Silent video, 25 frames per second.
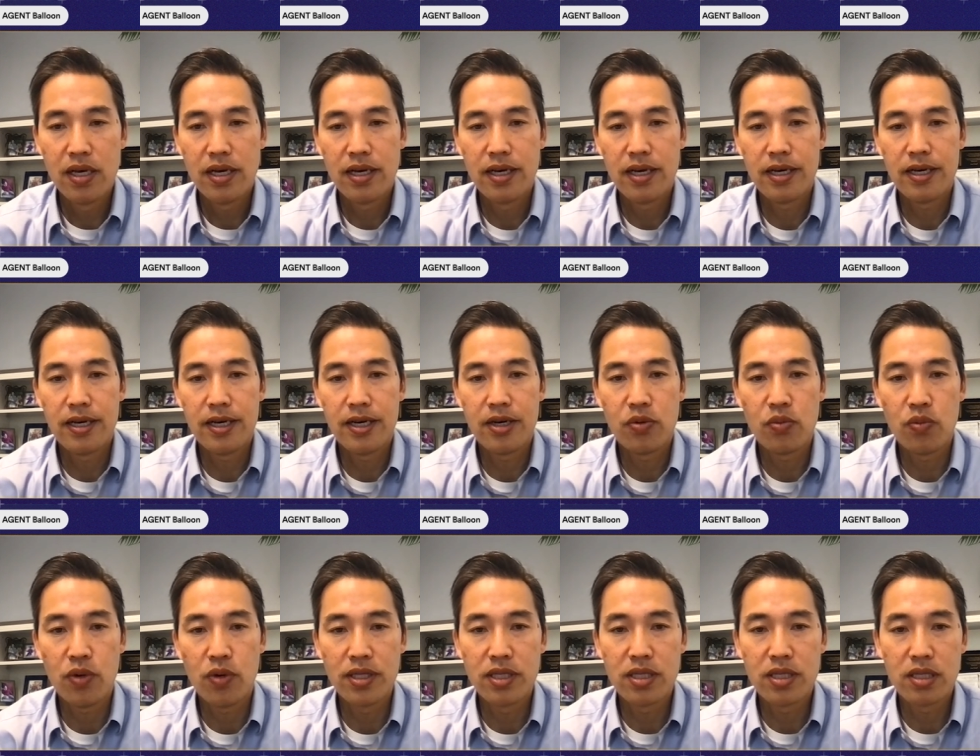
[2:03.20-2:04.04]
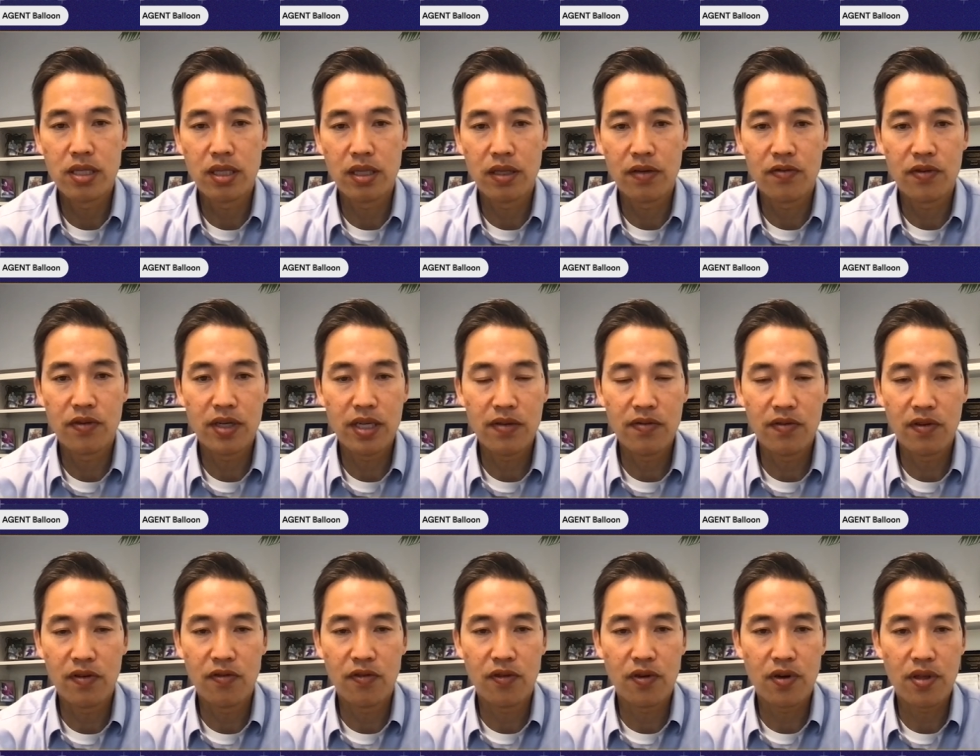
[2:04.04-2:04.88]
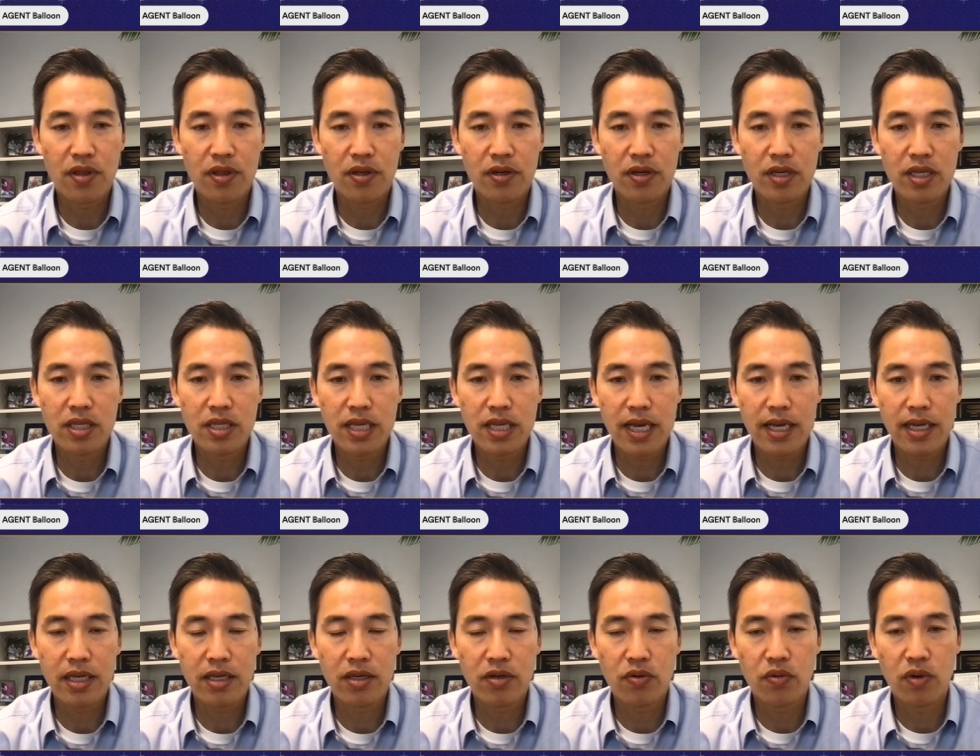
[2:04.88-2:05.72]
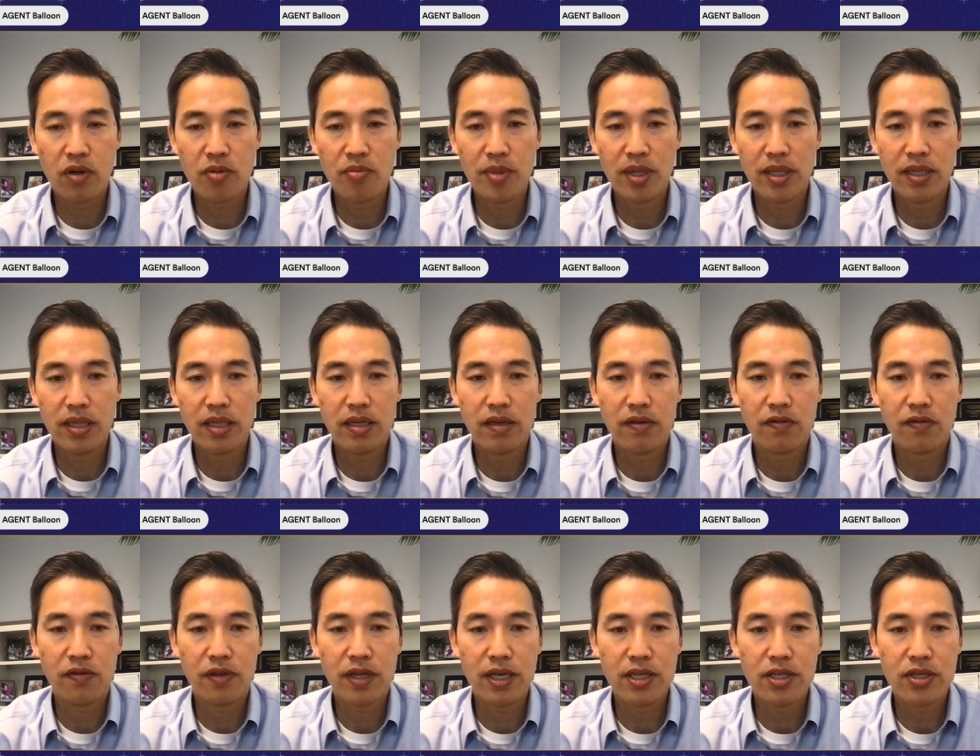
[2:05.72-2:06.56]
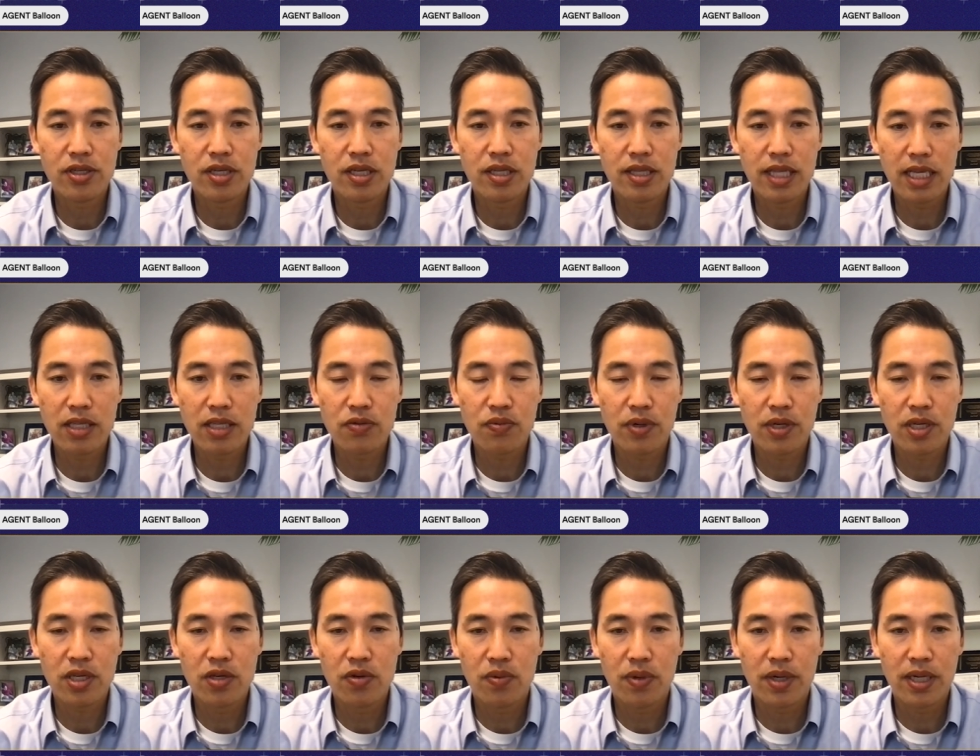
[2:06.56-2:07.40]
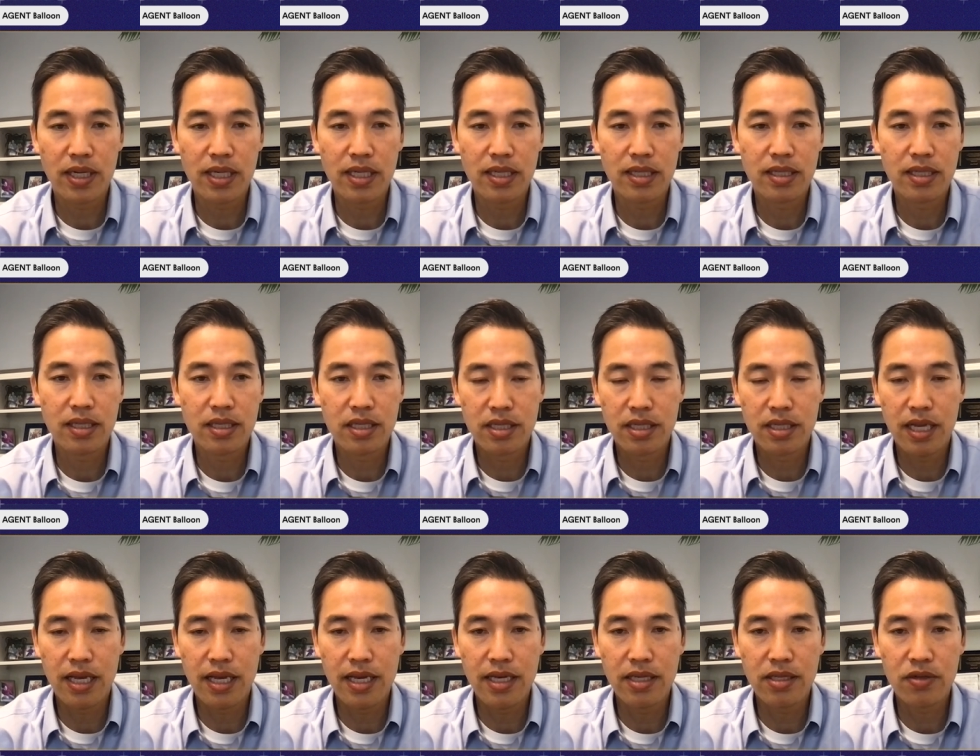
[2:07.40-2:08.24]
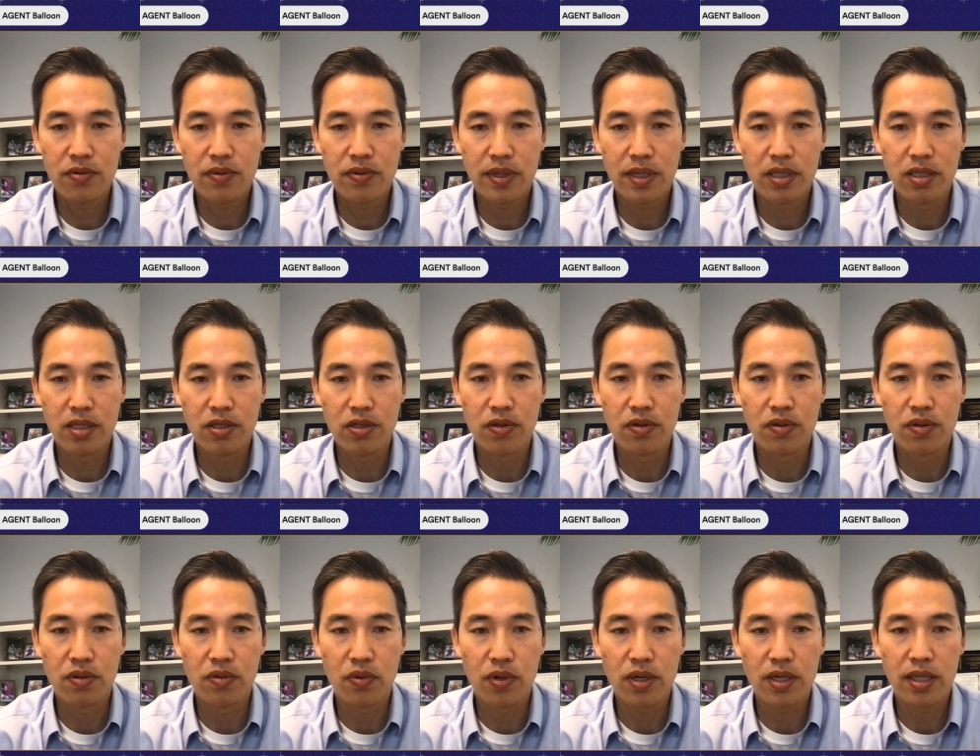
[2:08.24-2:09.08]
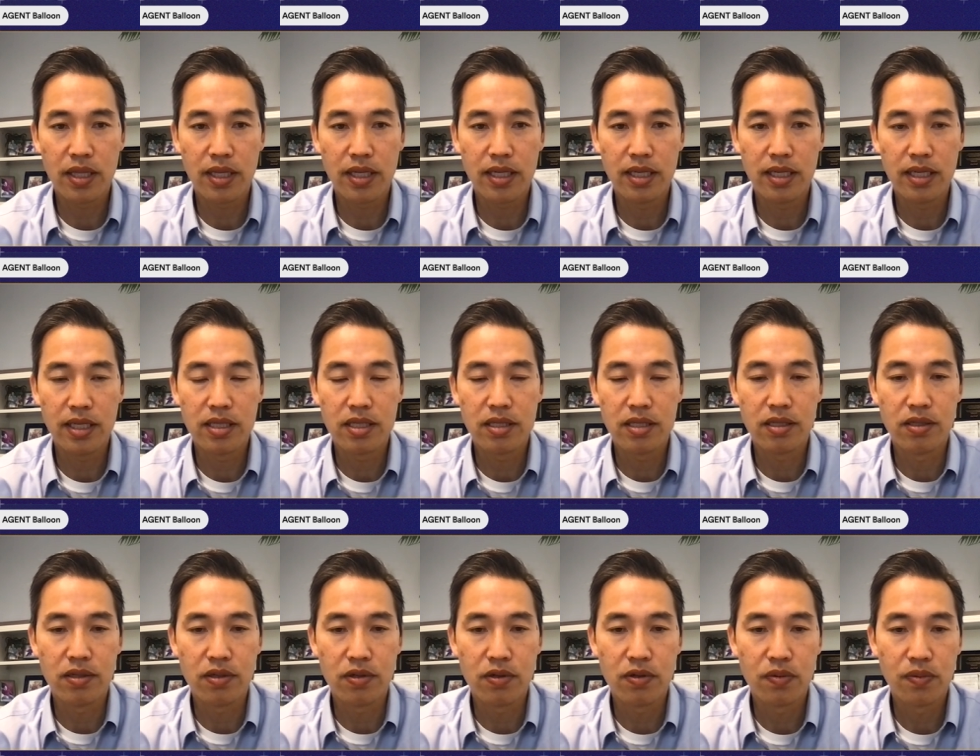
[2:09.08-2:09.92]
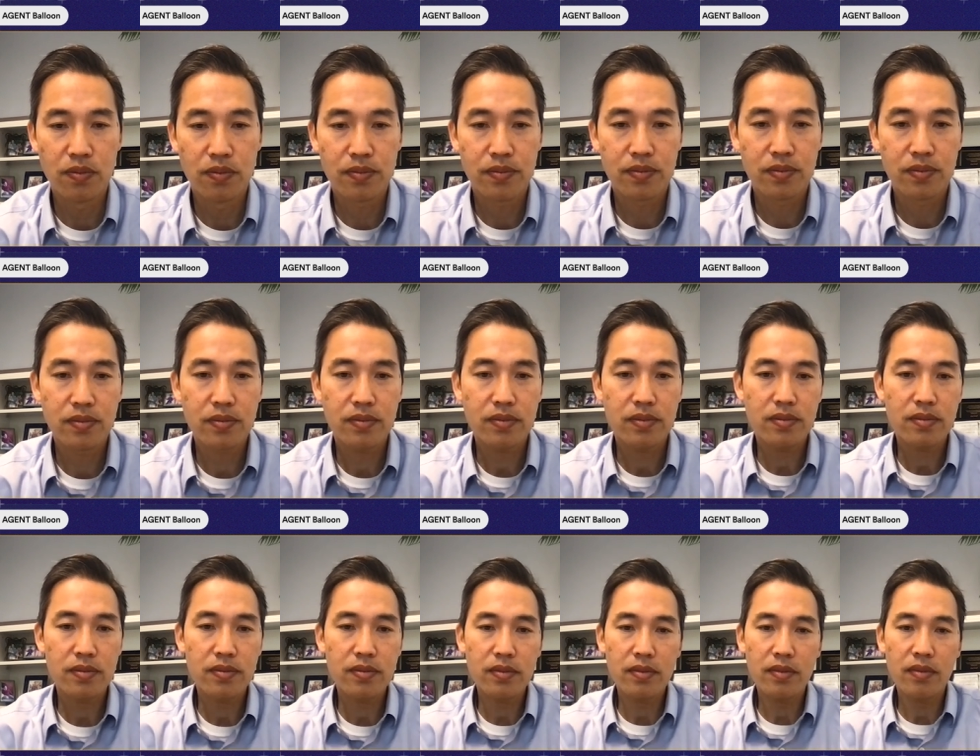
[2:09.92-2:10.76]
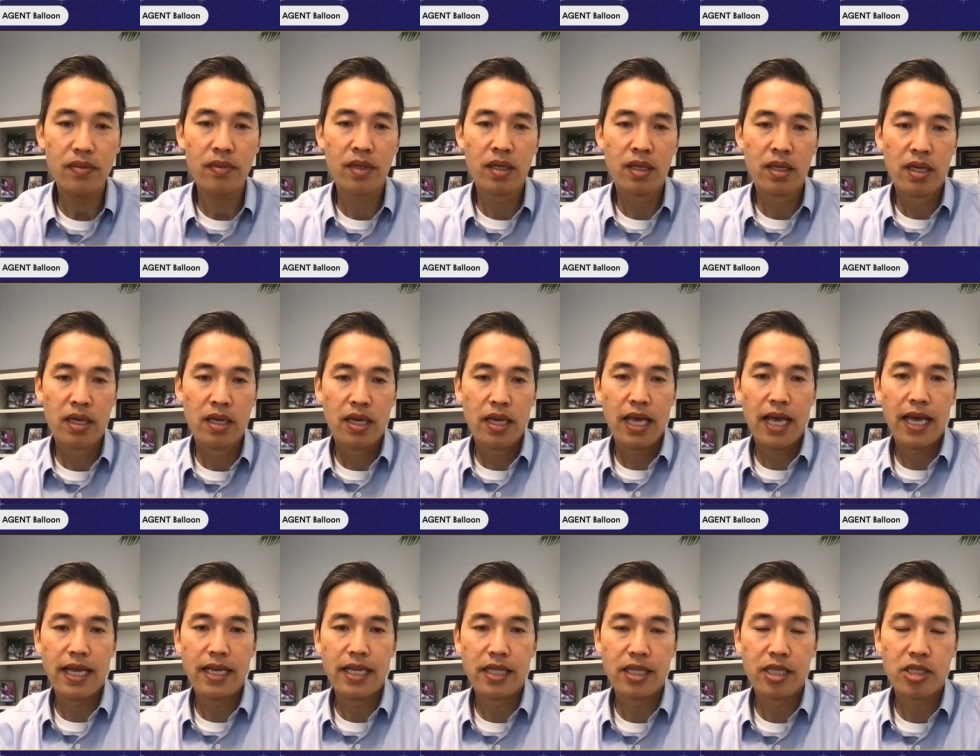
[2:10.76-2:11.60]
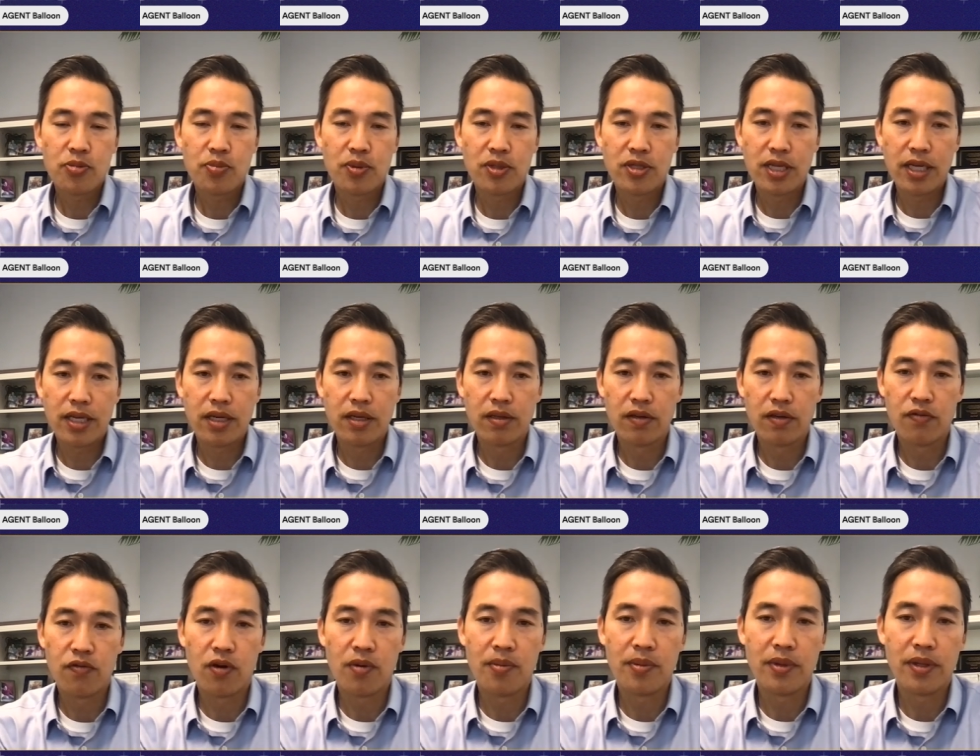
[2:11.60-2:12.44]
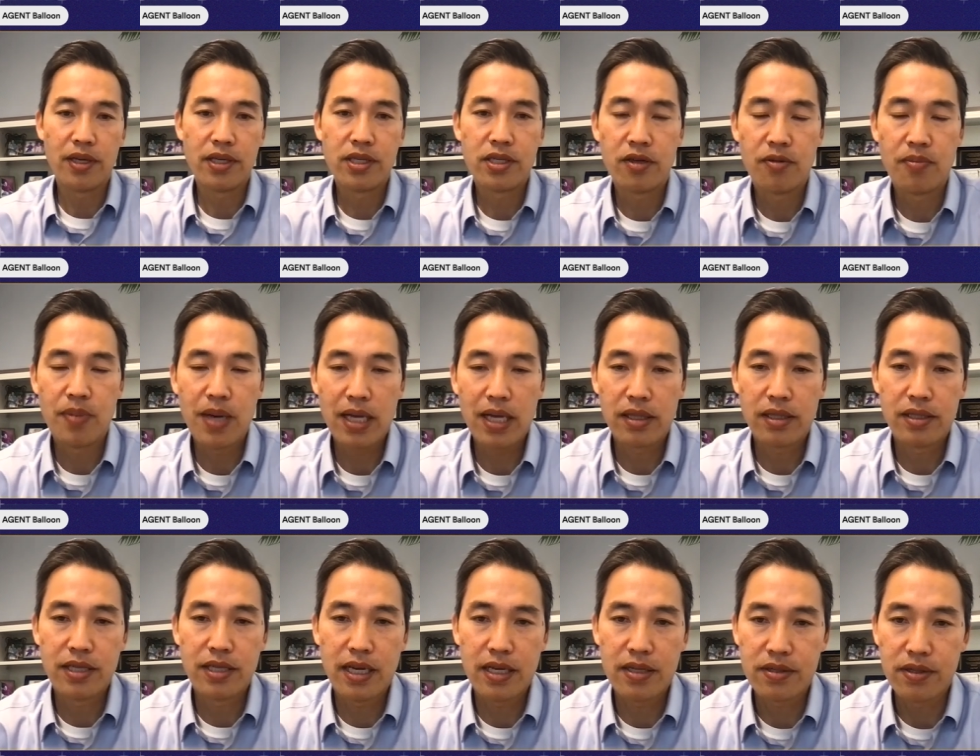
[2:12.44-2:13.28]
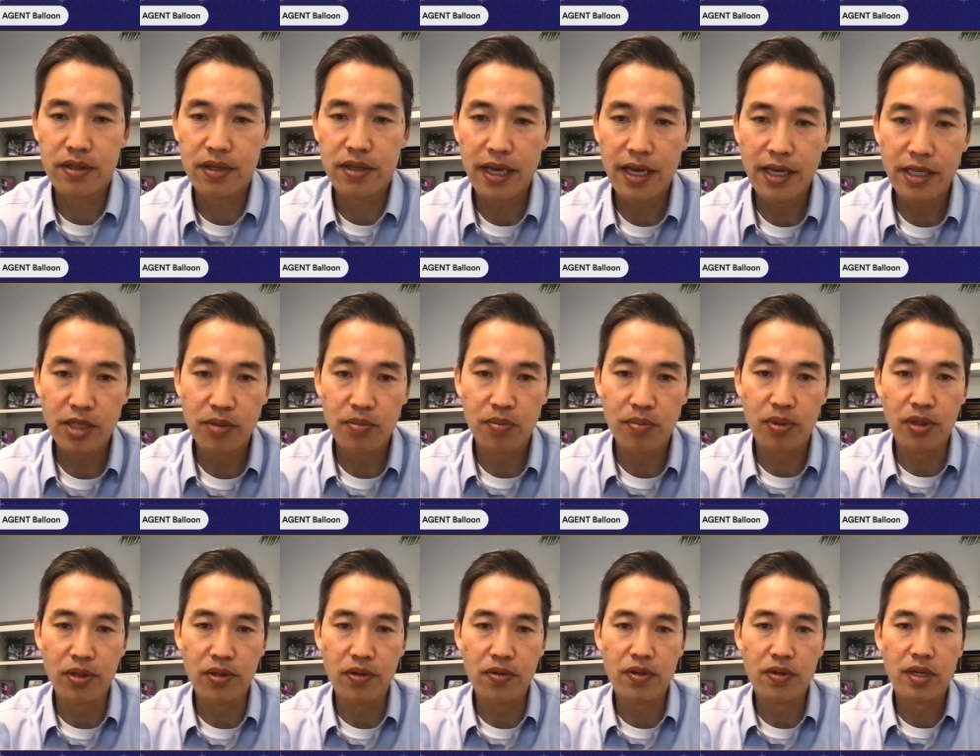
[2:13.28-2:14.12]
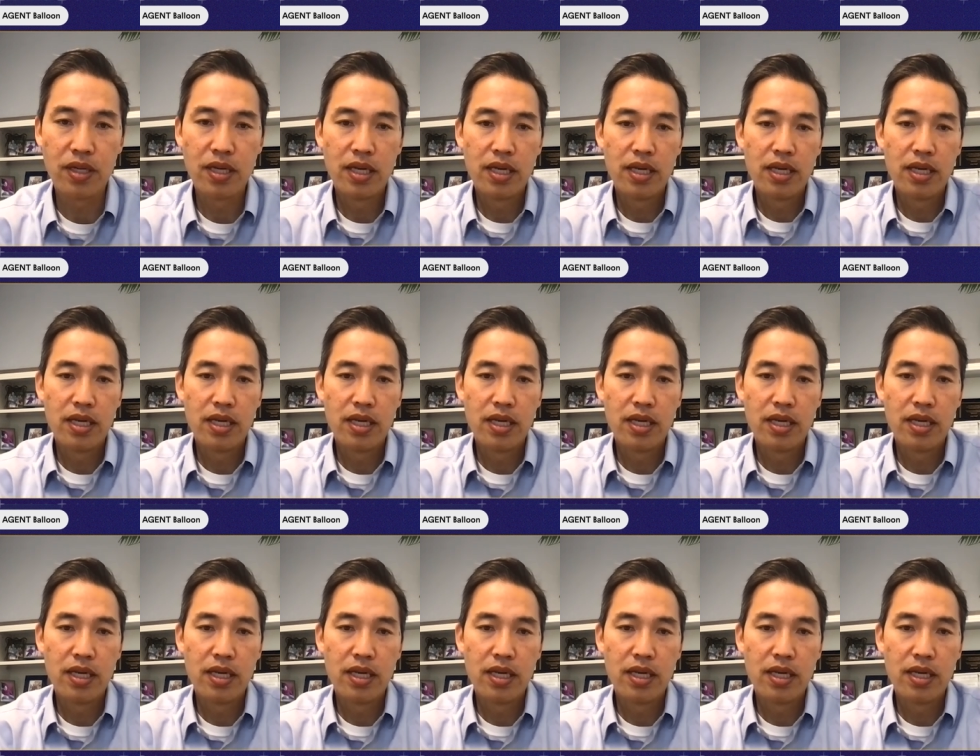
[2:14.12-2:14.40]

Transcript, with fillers: uh, once delivered, even for a 30 second or one minute inflation. And that's where you want it to stay so it can do the work that it needs to do. And in this particular formulation of paclitaxel on the Agent balloon,